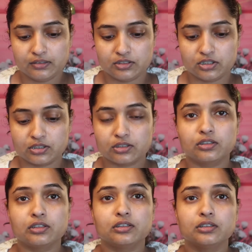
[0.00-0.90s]
just
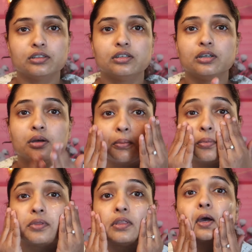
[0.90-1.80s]
gonna
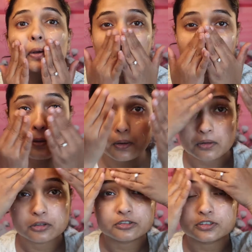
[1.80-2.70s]
put that
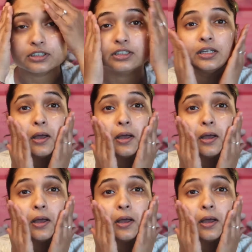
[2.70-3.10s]
all over